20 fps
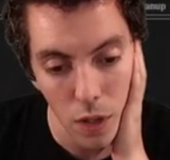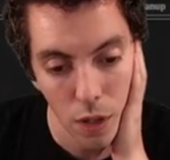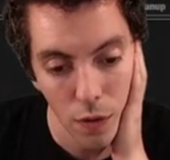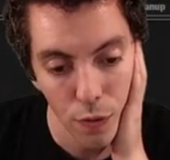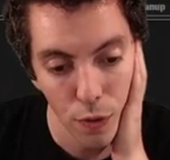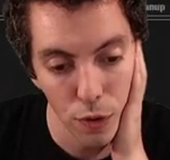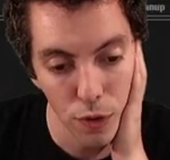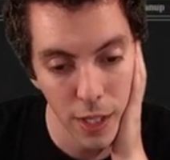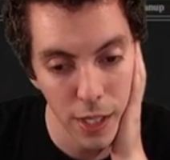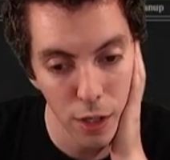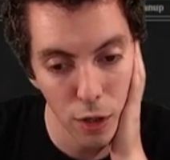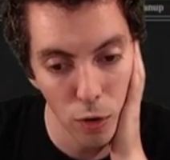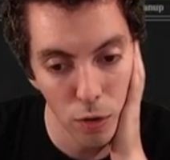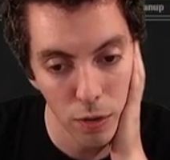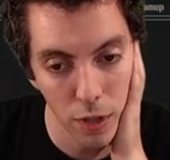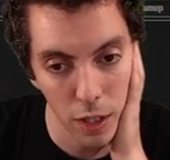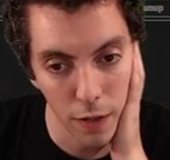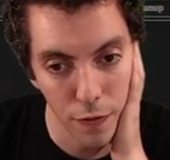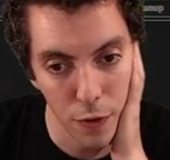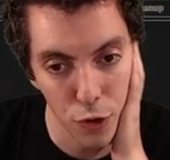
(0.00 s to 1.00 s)
for later,
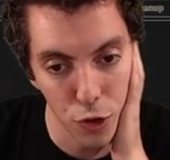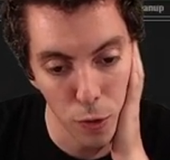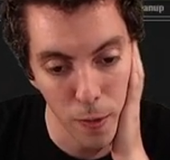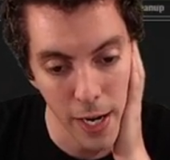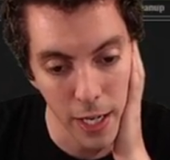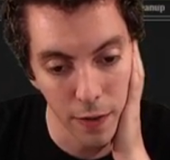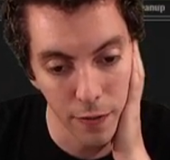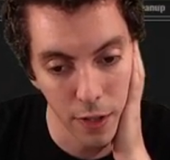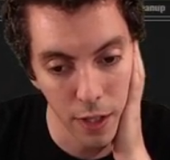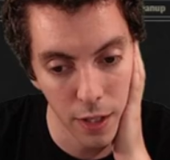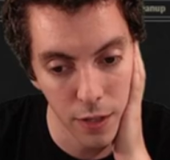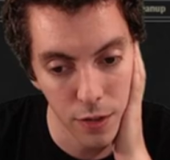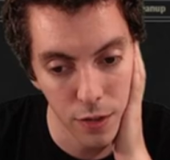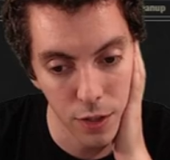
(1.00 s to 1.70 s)
like a future Ragavan.